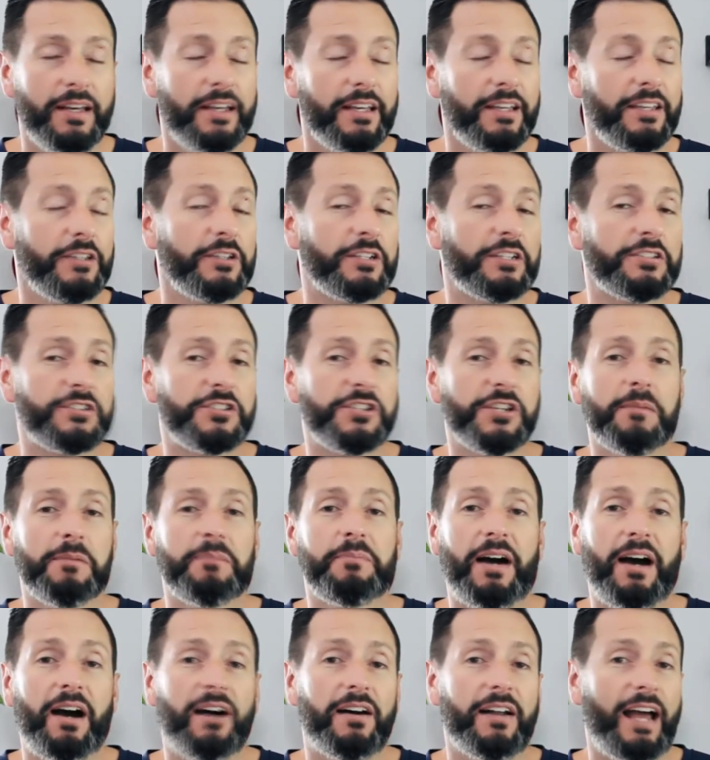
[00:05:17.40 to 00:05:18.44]
you can
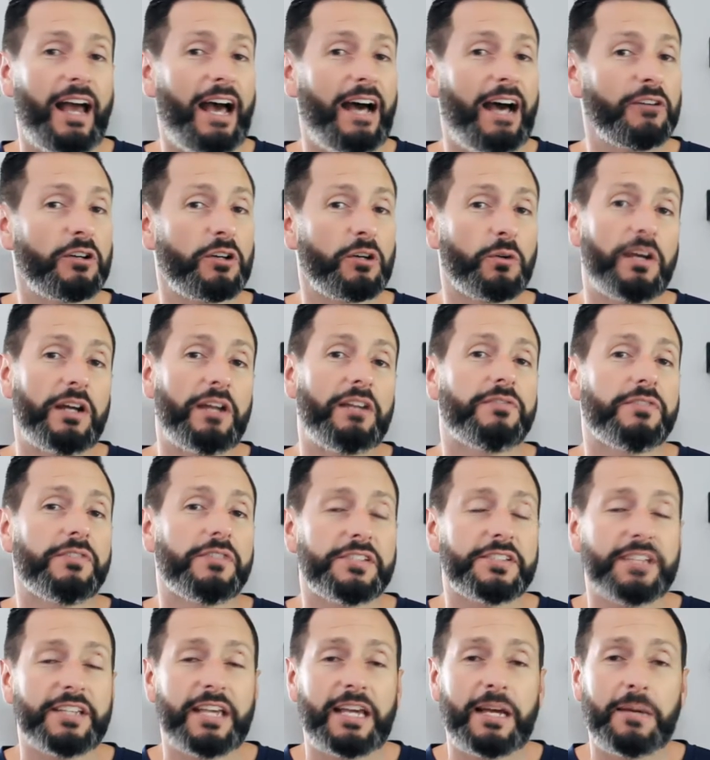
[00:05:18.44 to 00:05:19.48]
jump out, have a great
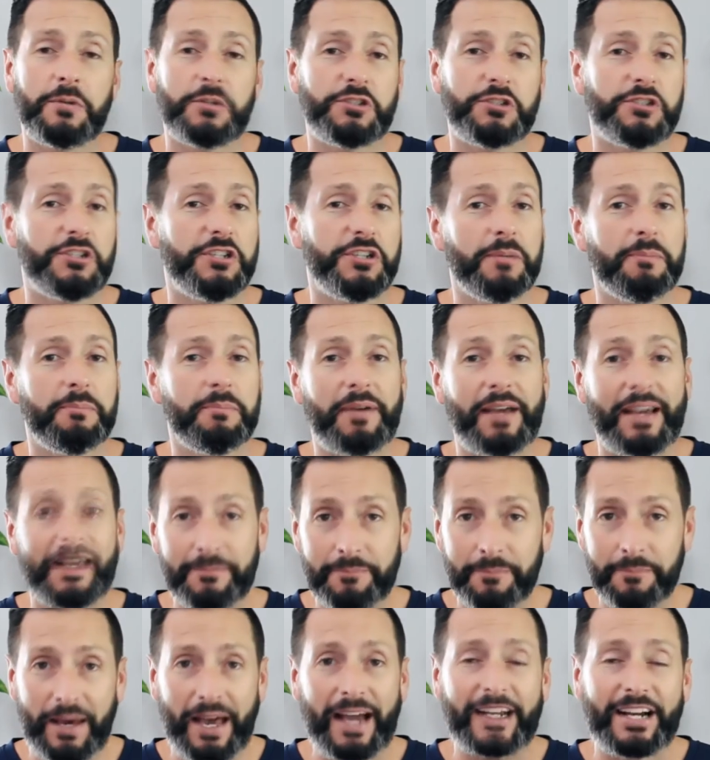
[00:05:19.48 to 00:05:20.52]
fish sandwich, jump
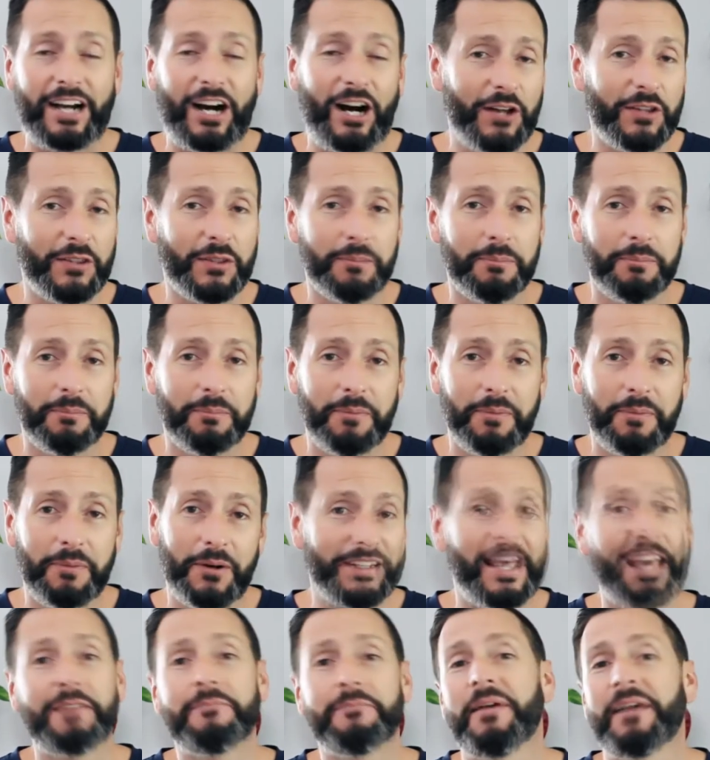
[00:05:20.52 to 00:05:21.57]
back on the boat and
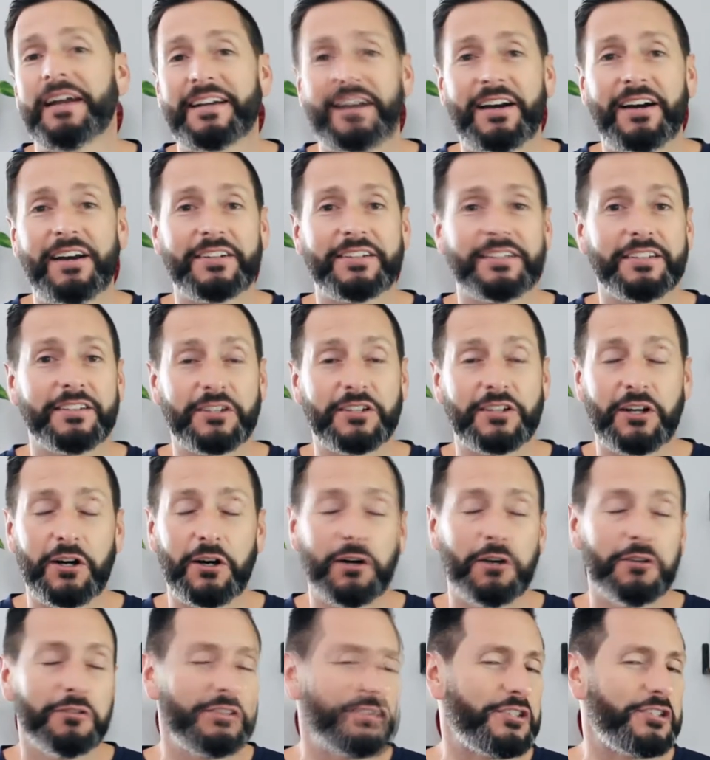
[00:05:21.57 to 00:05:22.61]
head back out into the
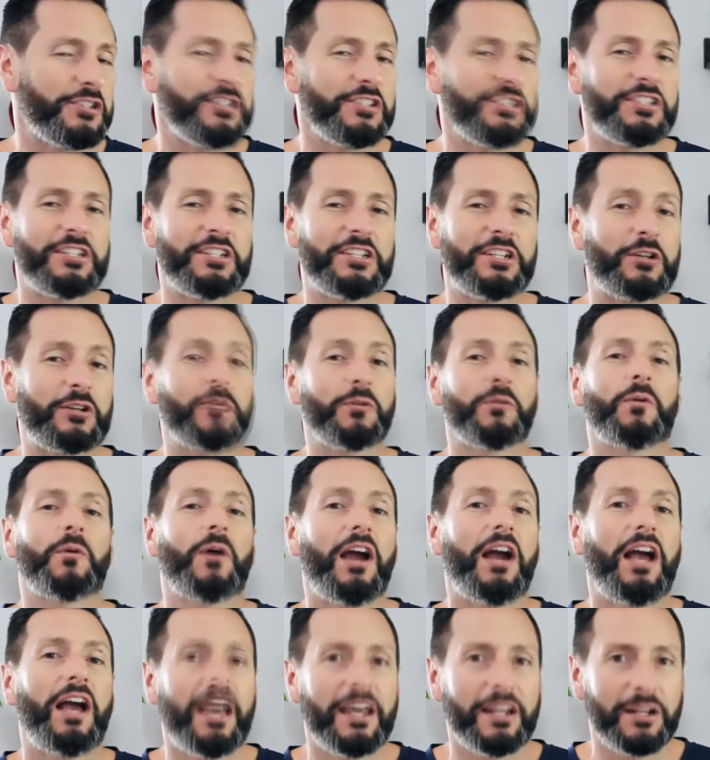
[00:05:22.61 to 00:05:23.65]
Gulf. It's just an
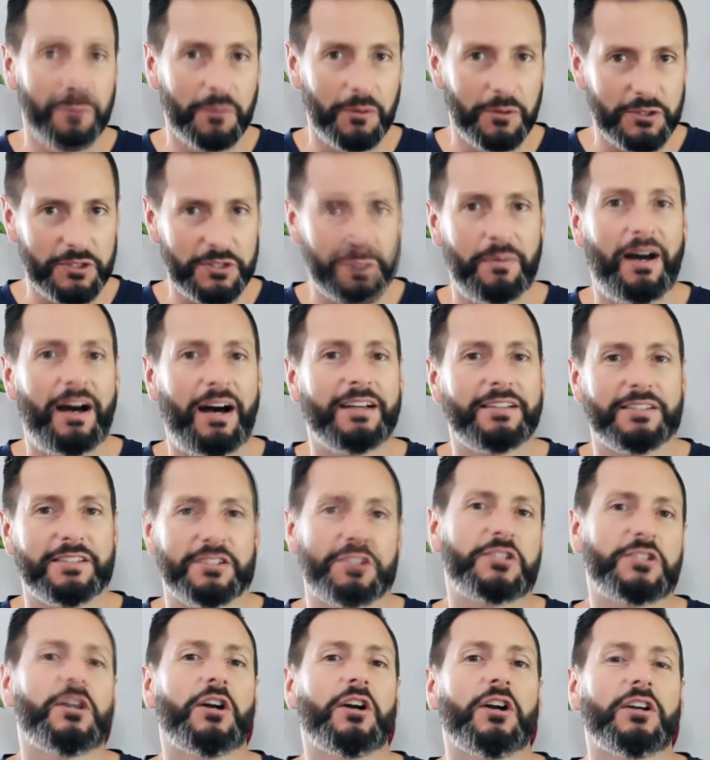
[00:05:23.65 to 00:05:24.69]
incredible spot to
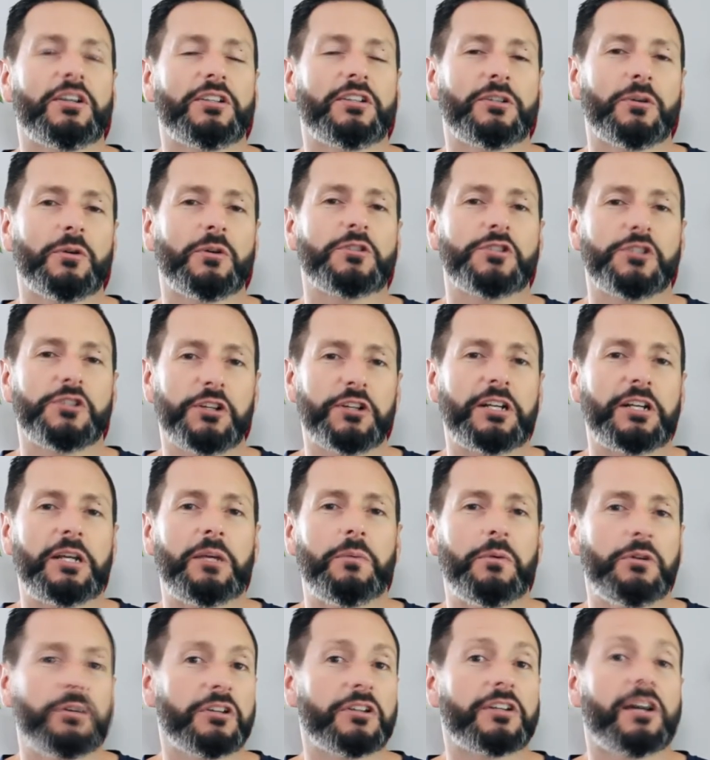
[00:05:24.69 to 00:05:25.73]
start your journey
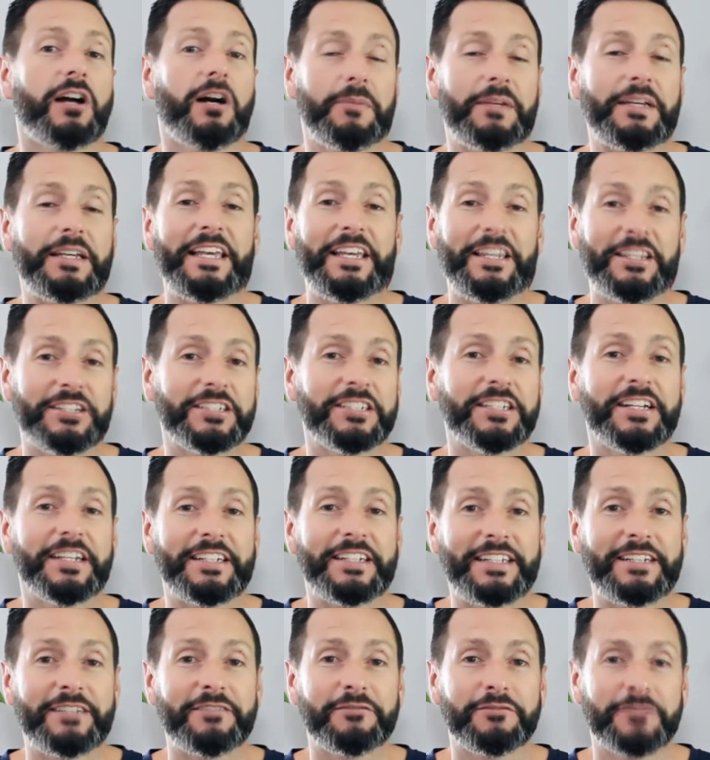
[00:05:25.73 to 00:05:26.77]
when you're coming into
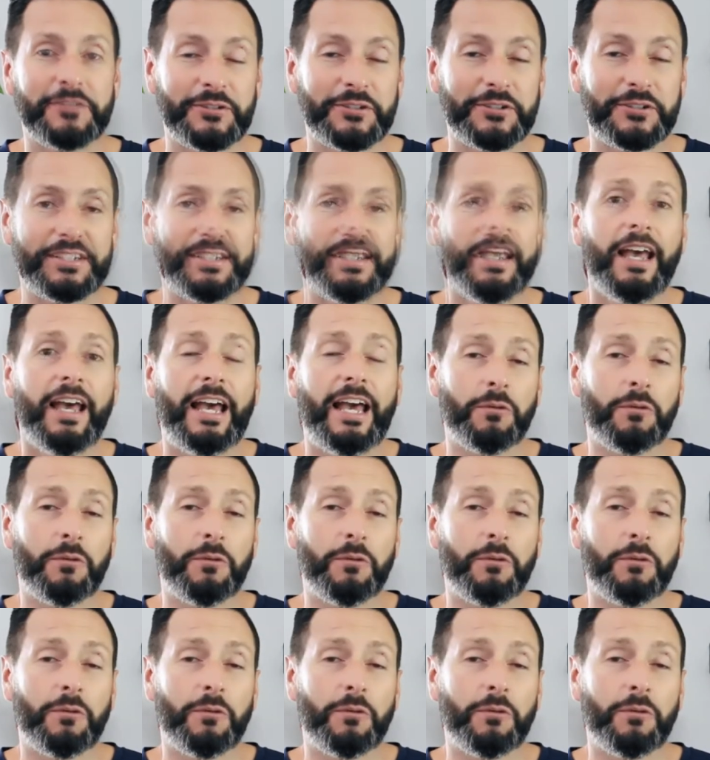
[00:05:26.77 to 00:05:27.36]
Dunedin, Florida.